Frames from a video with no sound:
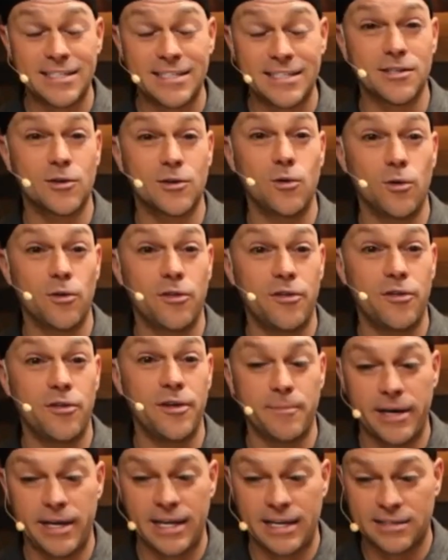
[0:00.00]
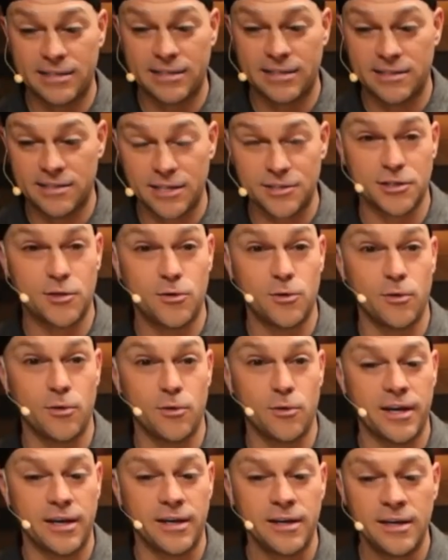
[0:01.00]
That's such a cool thing, man. It's such a
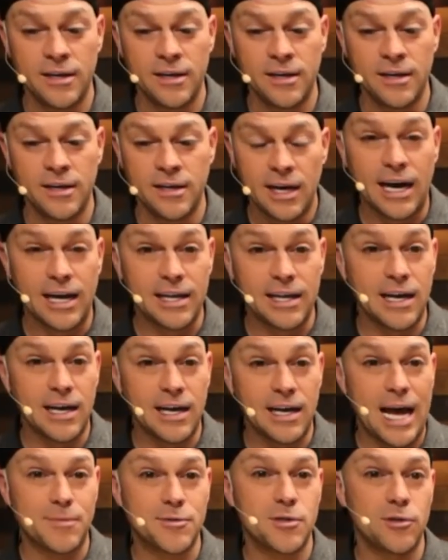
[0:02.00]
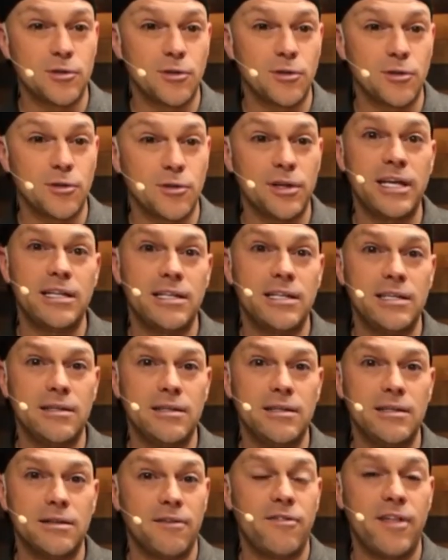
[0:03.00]
cool thing. I
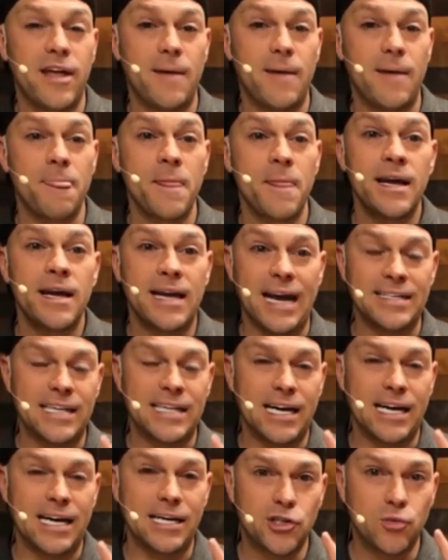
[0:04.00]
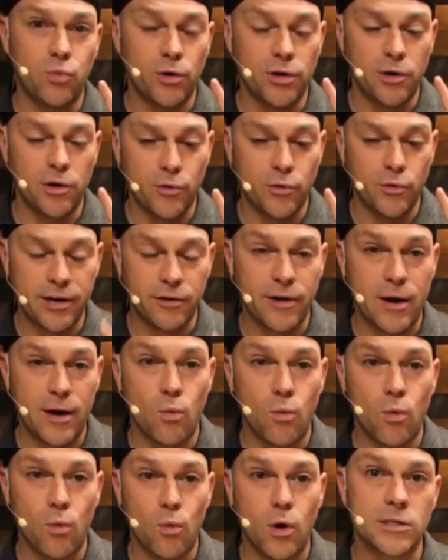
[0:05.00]
absolutely love that. Guys, I just want to
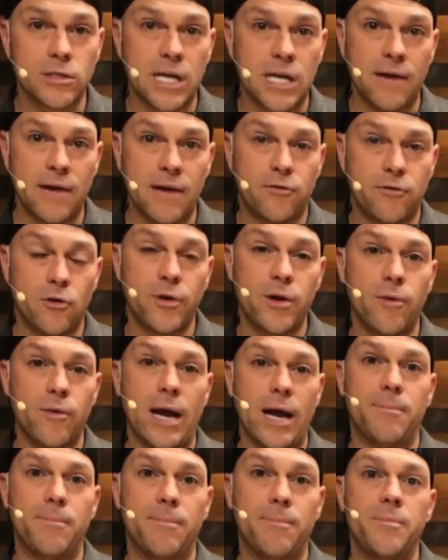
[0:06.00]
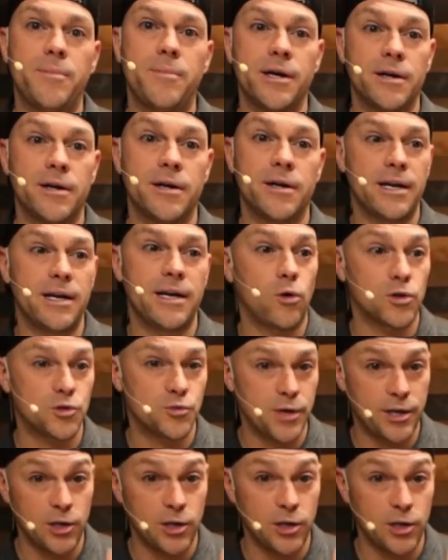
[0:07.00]
reiterate one more time before we wrap up here. And
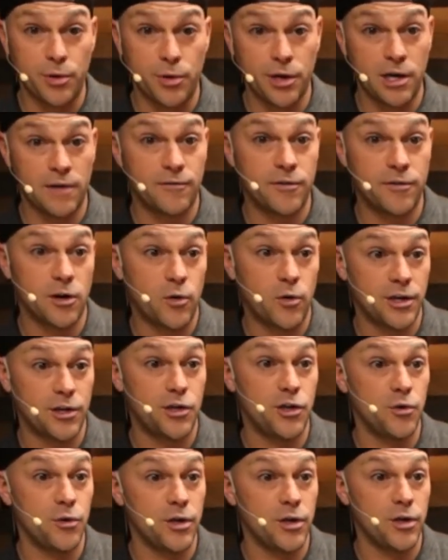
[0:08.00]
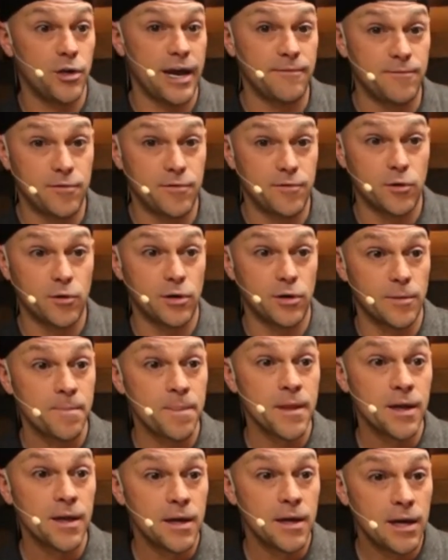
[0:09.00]
of course, we can open it up for a quick Q and A for
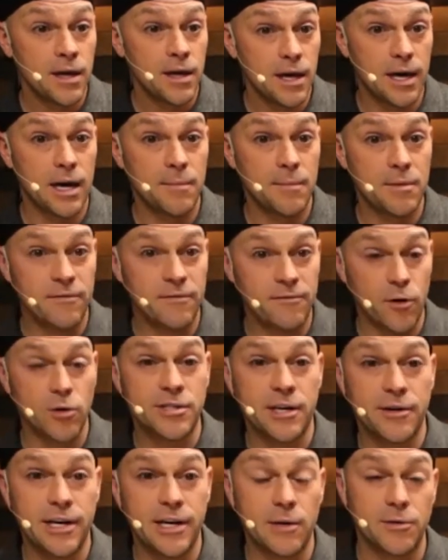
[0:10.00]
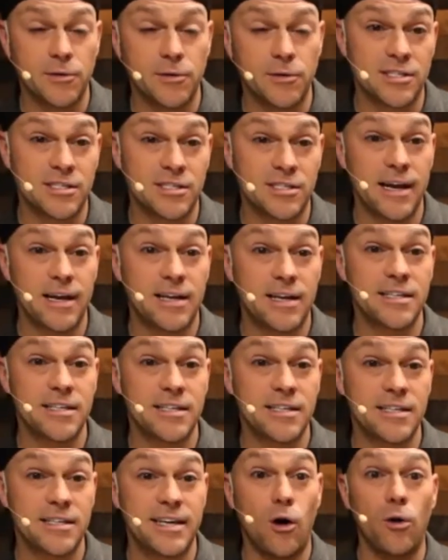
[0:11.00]
uh, the folks that are here with us today. Because
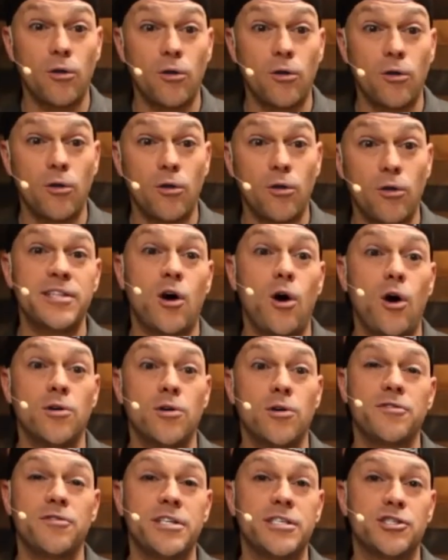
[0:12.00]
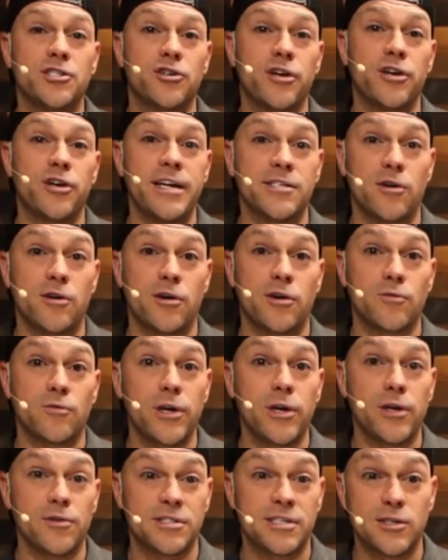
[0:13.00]
again, all of these calls, all these
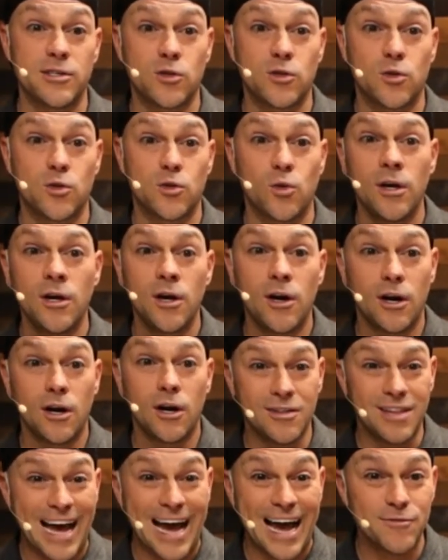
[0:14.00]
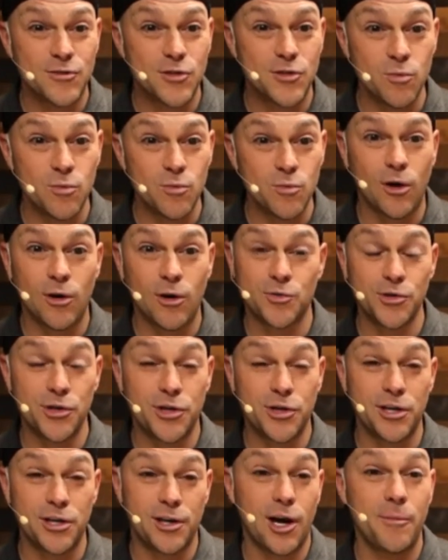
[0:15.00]
trainings on Real Estate Skool are live Zoom
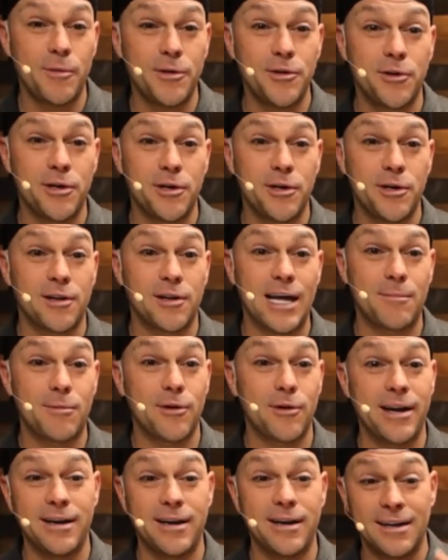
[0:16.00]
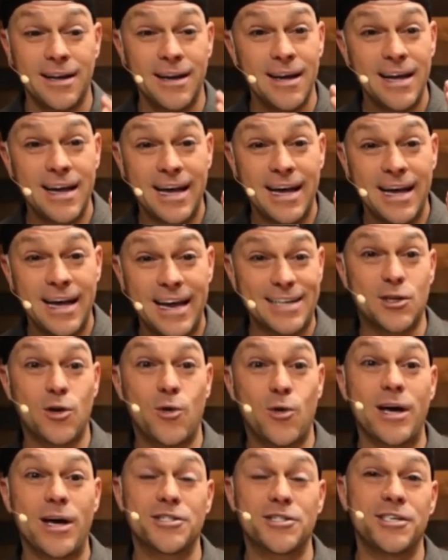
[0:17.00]
calls where you can come and you can collaborate and,
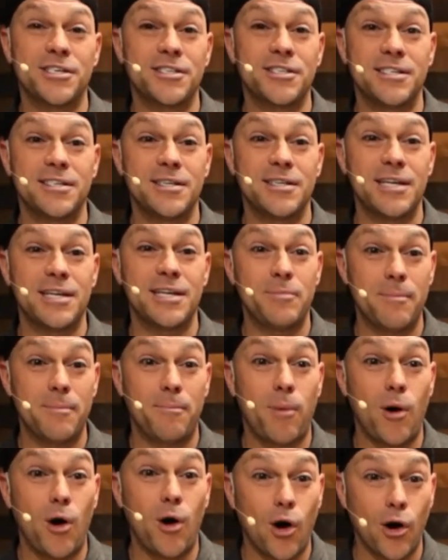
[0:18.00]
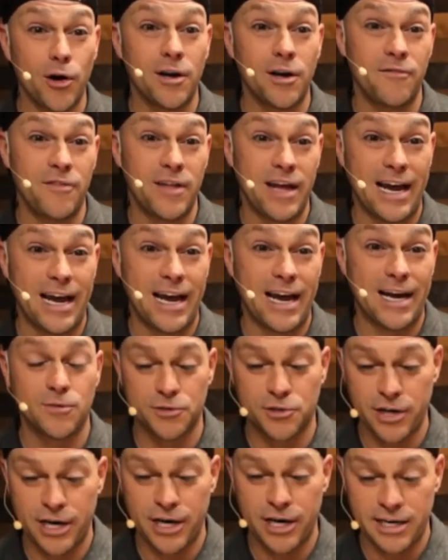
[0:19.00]
and ask questions and, and be a part of the
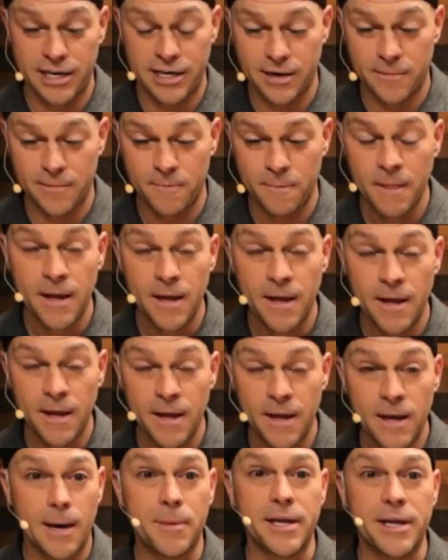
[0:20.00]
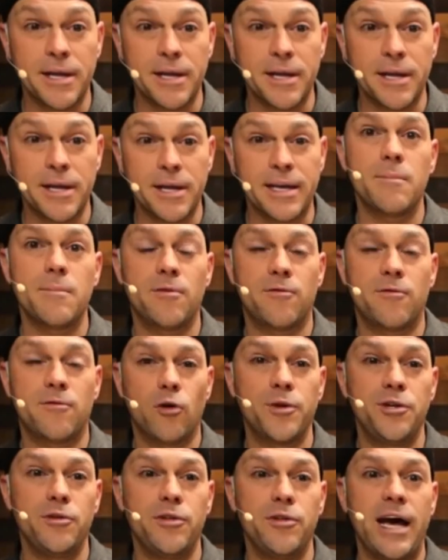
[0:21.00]
actual training here. Uh, but again,
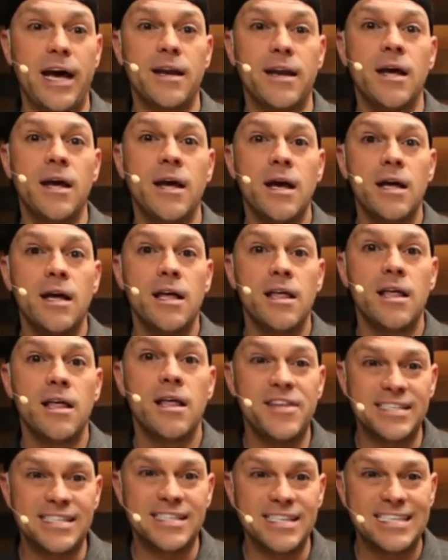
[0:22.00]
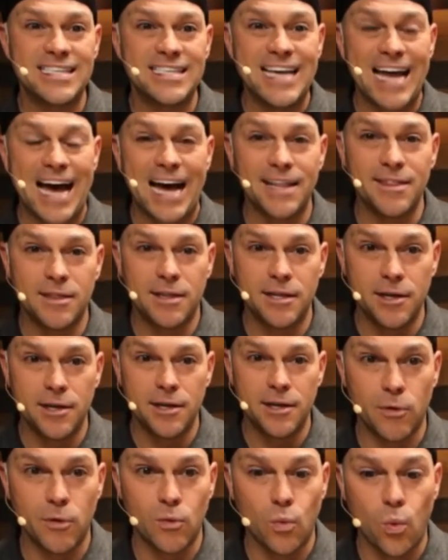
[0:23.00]
before we do that, this is not
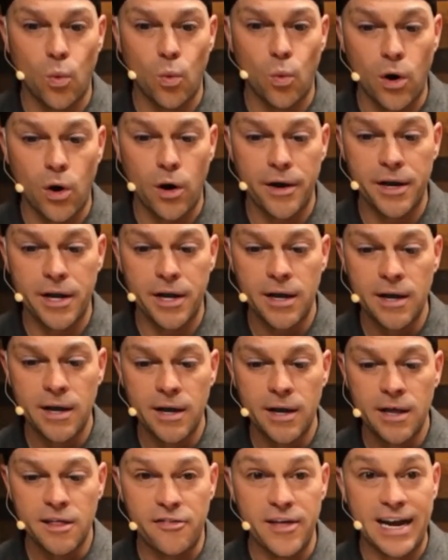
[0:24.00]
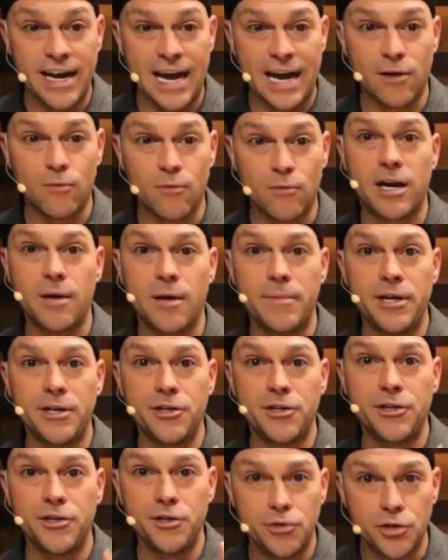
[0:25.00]
the number one thing I'd
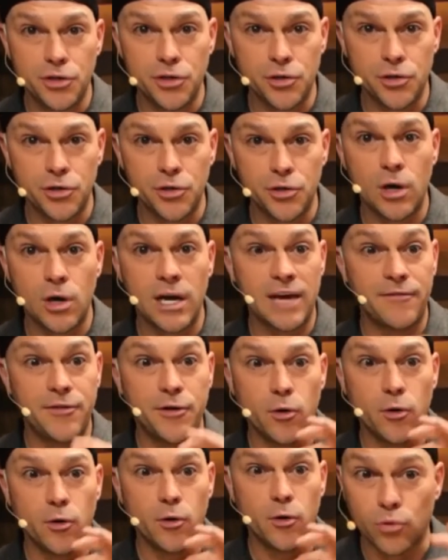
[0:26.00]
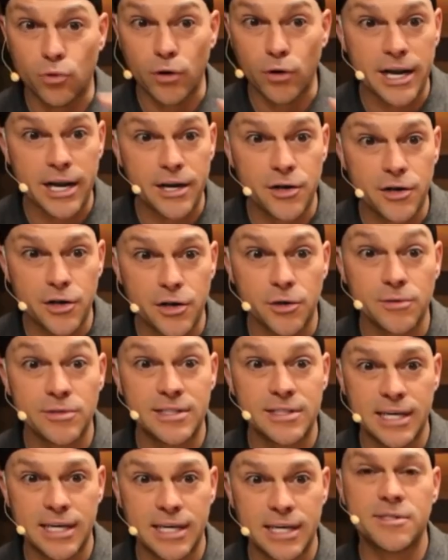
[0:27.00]
recommend you do if you are brand
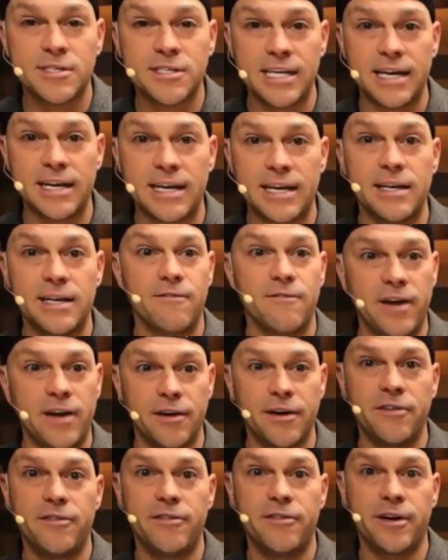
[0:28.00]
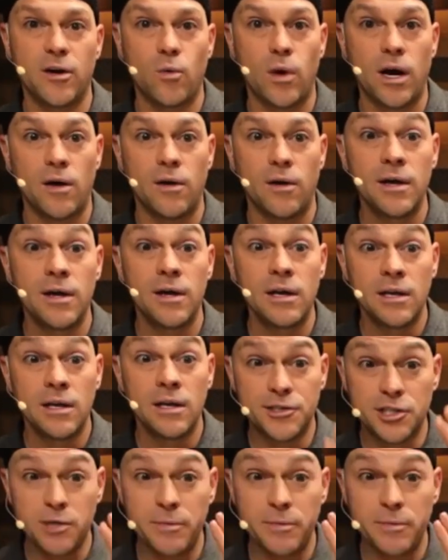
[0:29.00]
new. Tim said it very, very well.